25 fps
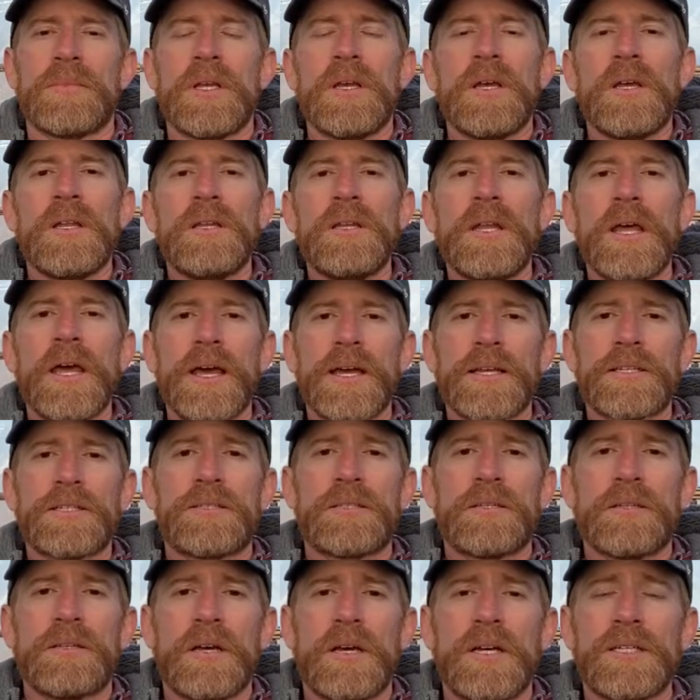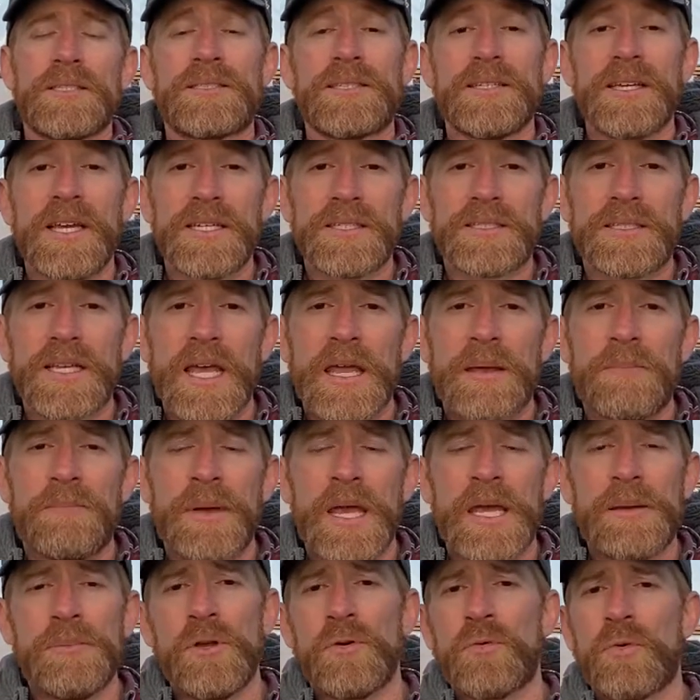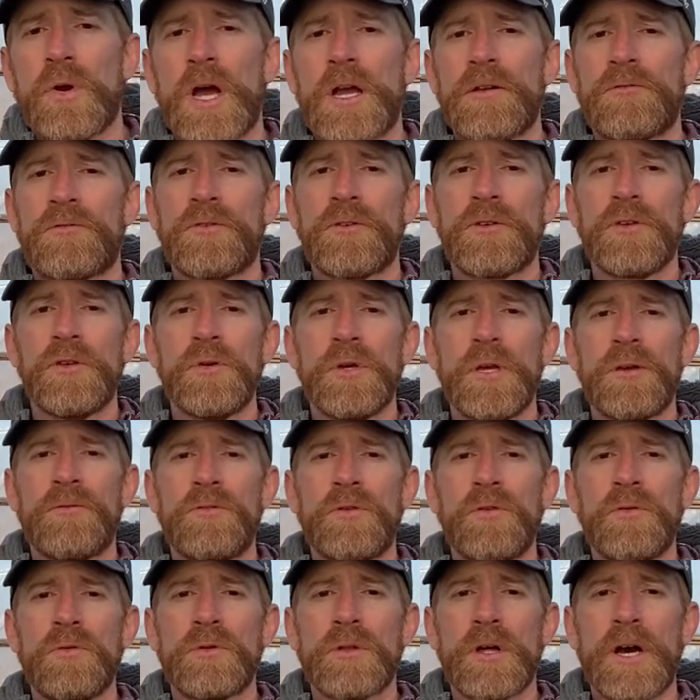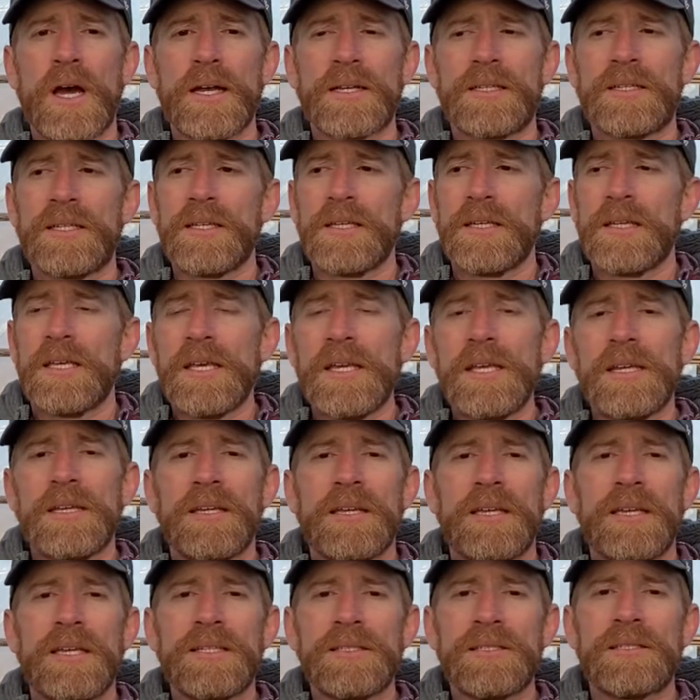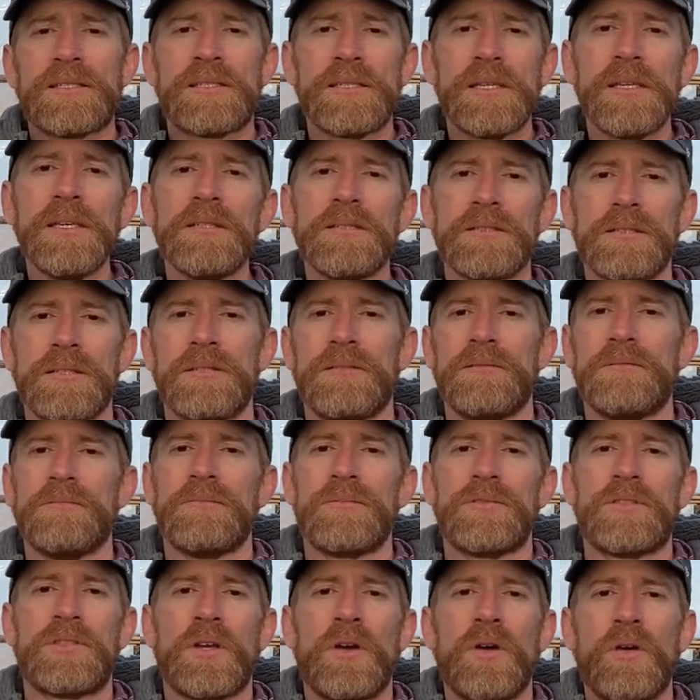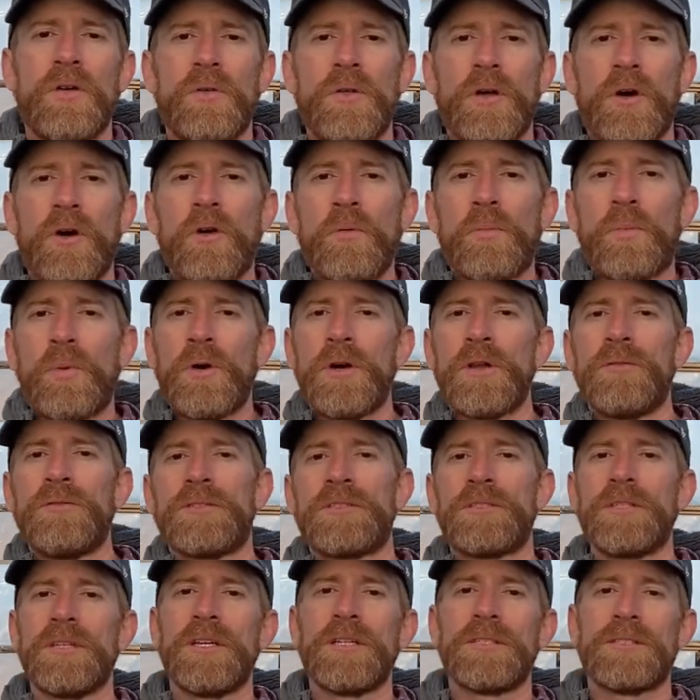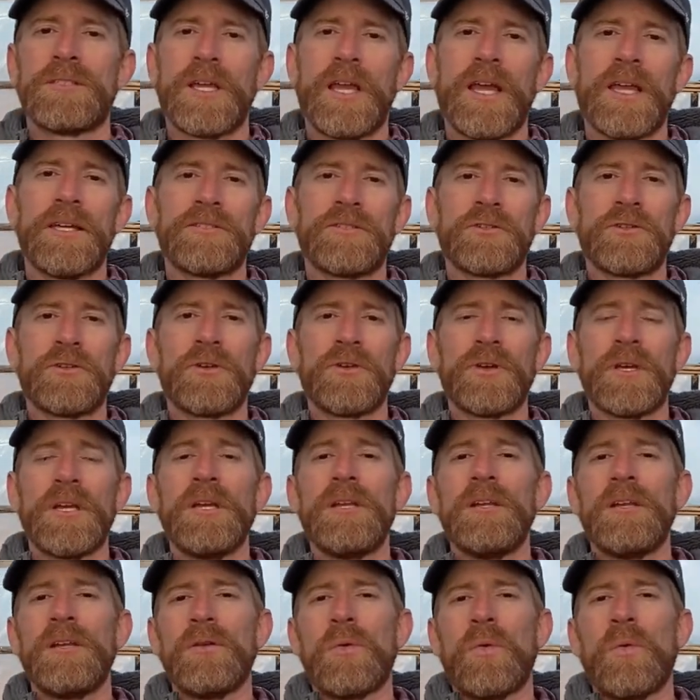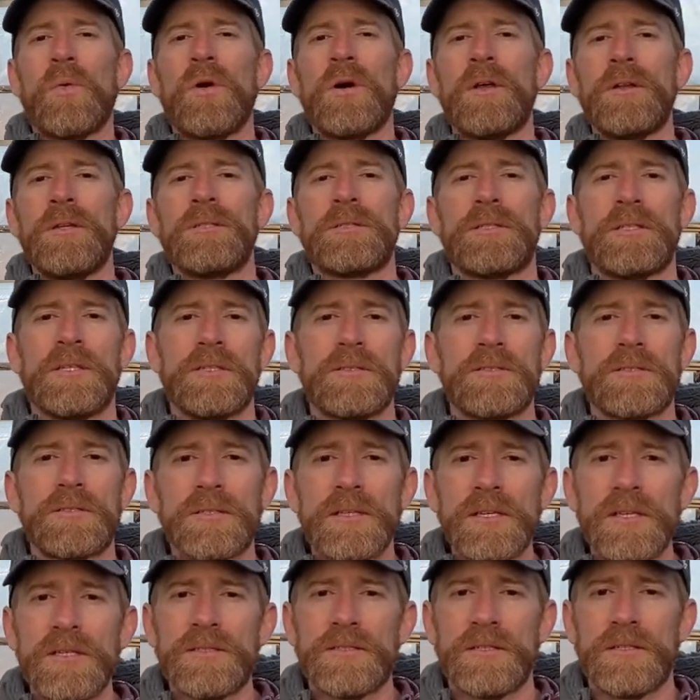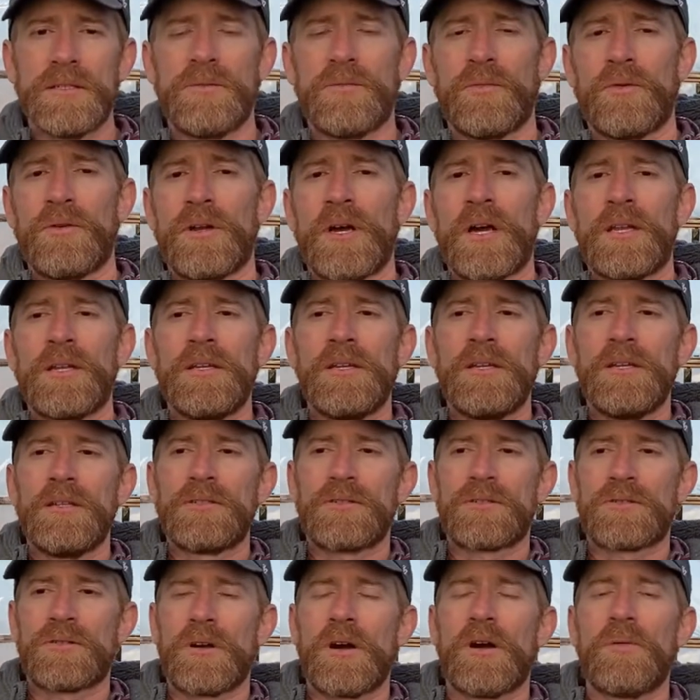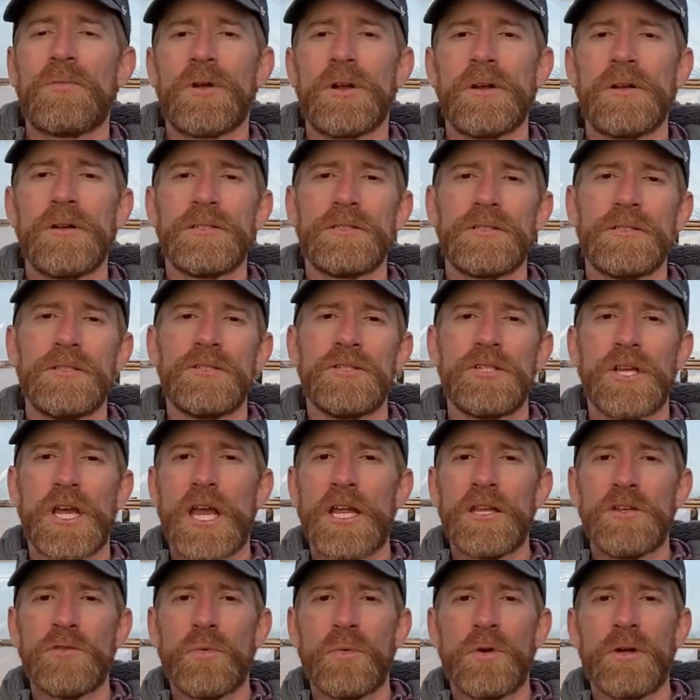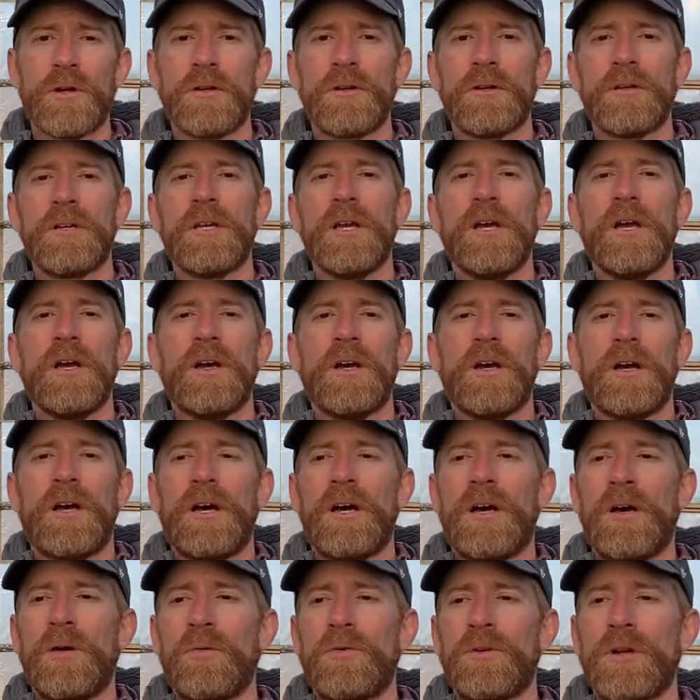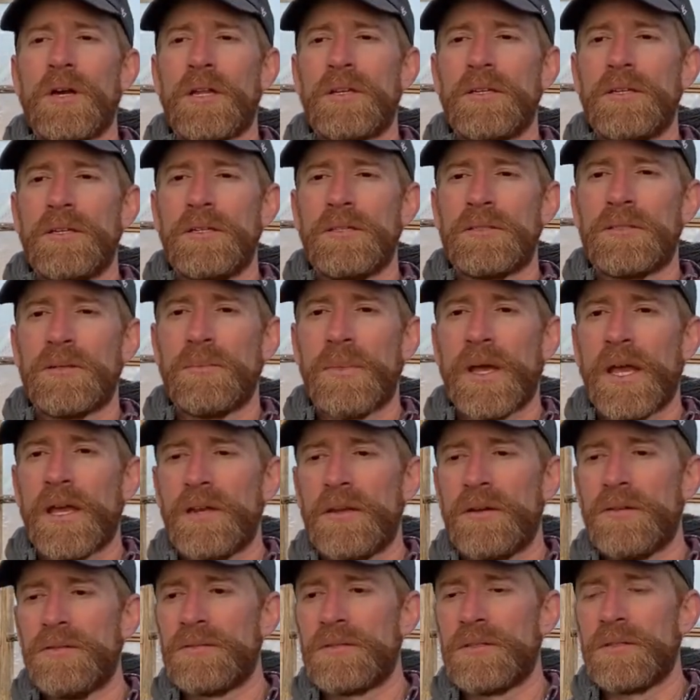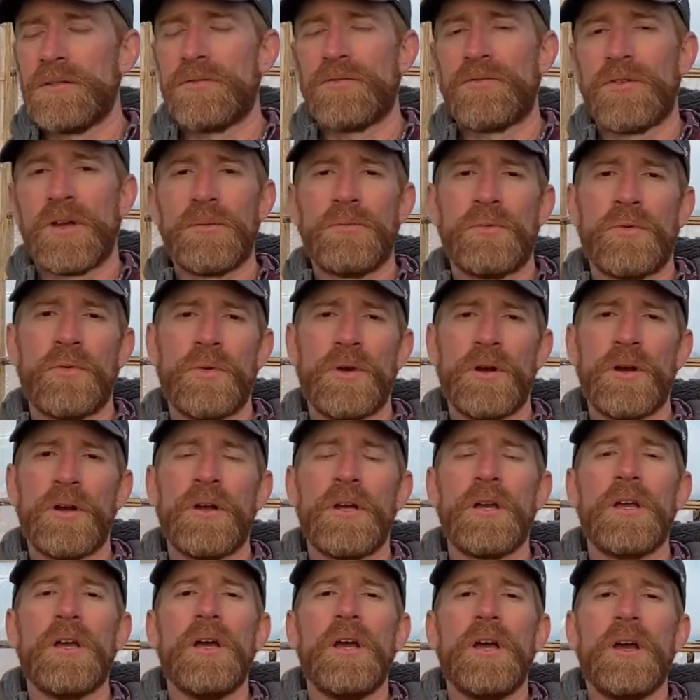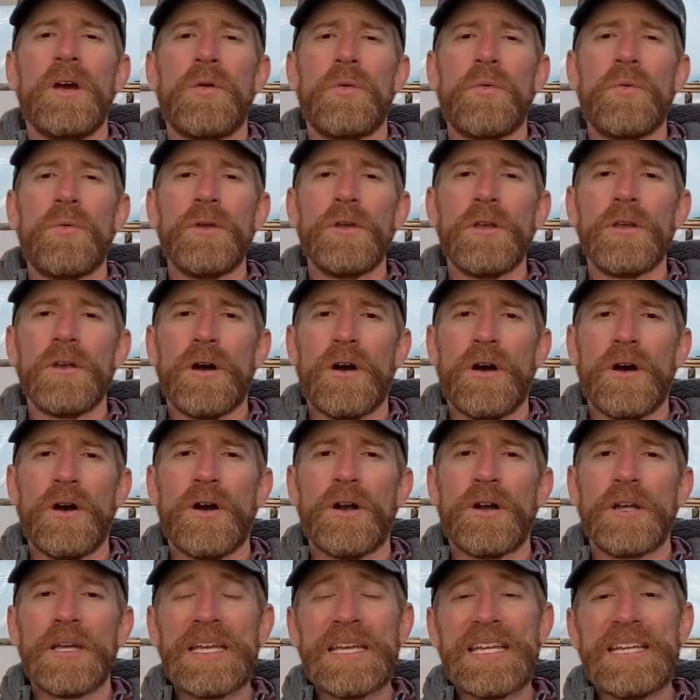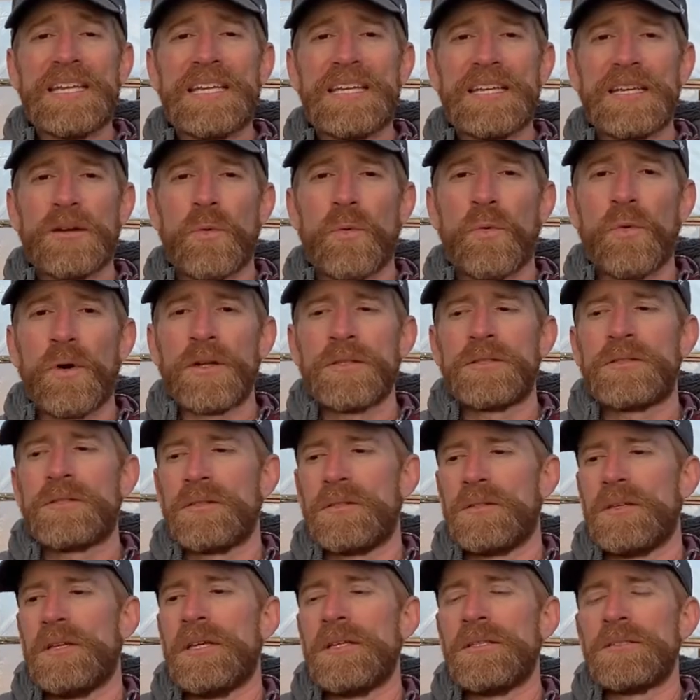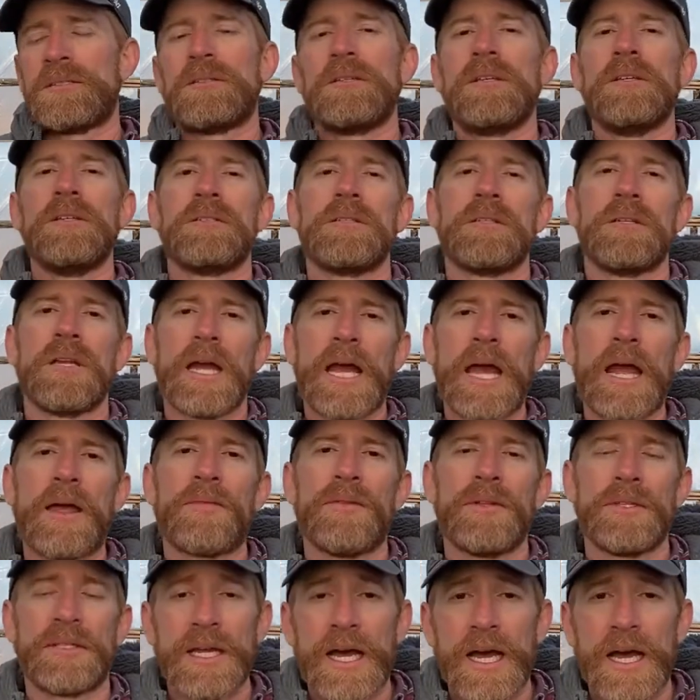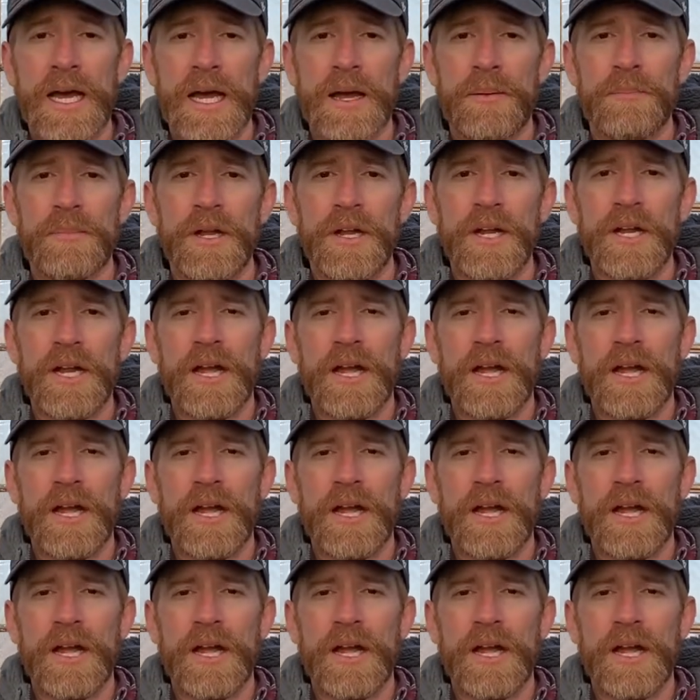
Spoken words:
Next, a CSA may be right for you if you like to eat in season. So the whole point of a CSA is that you're eating what is in season. We're not eating strawberries in January. We're not eating tomatoes in February. We are eating what's in season at the time.